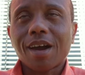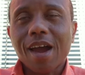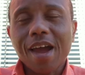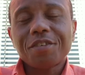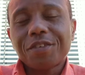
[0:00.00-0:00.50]

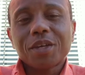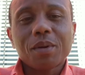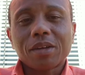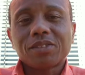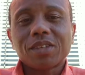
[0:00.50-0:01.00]
I had to
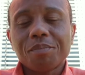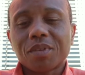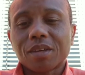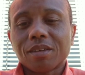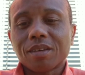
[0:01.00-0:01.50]
figure out
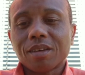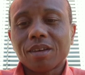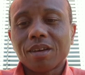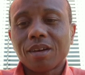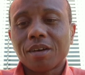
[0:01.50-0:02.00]
something,
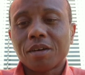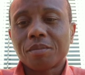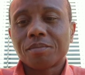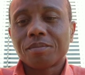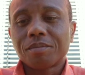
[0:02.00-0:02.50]

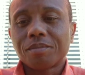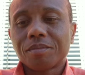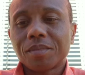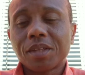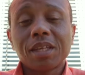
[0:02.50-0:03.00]

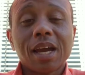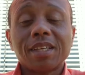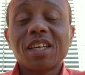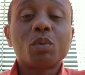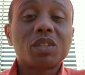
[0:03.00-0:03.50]
and the
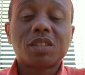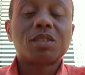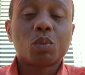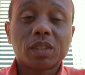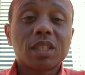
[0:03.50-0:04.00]
idea was
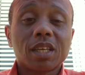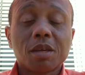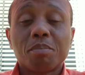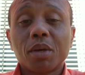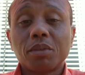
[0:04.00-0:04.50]
just, once
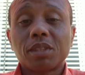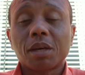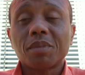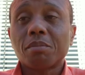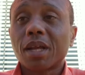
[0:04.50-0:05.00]
again, to build
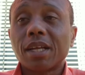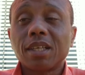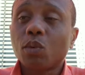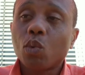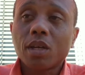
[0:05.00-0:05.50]
something. But I
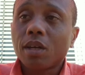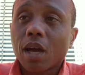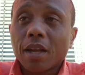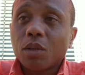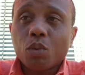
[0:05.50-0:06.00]
didn't
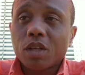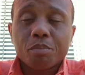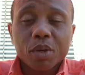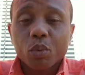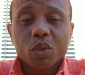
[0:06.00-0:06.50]
want
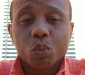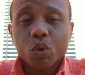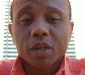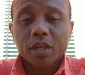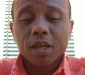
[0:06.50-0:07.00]
to build with
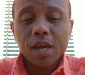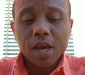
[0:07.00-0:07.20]
wood.